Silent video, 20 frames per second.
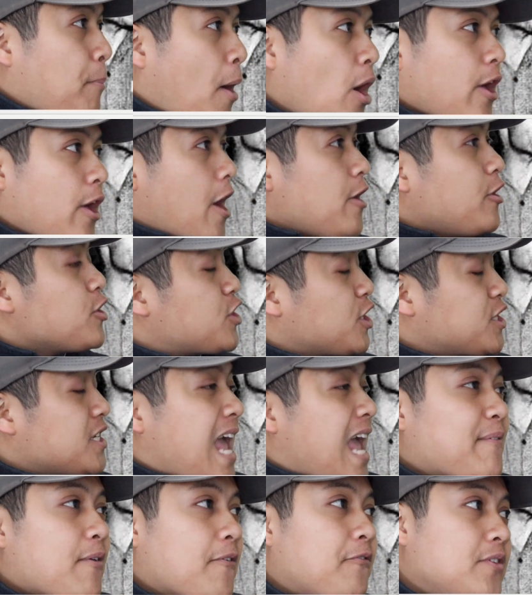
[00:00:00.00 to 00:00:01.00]
Paul Erdős doesn't
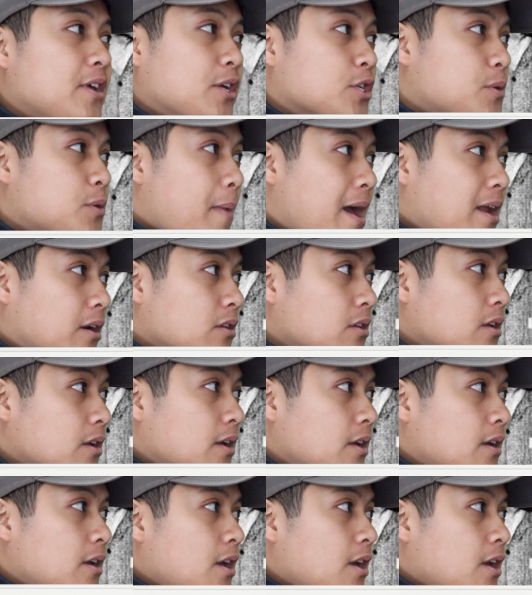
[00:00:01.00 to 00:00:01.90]
have a Fields Medal.